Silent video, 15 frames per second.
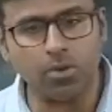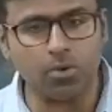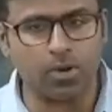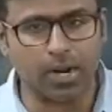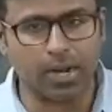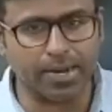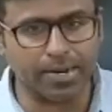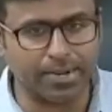
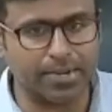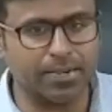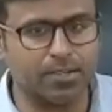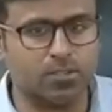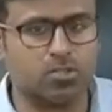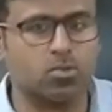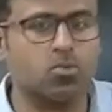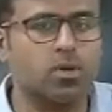write it
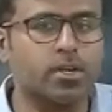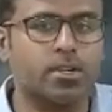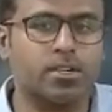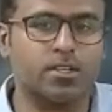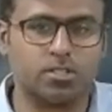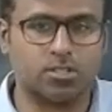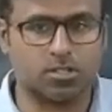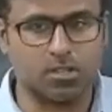through an
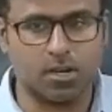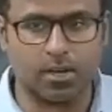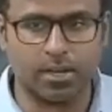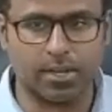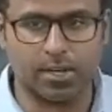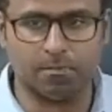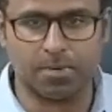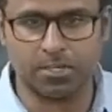
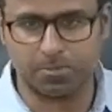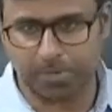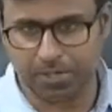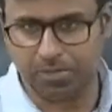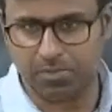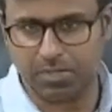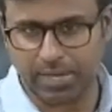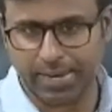historical
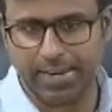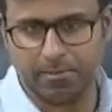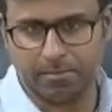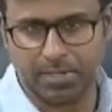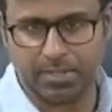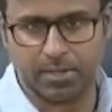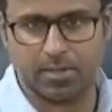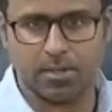perspective? Second
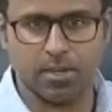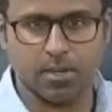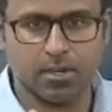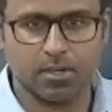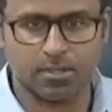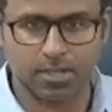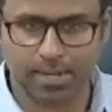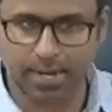method.
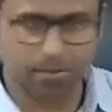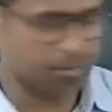Second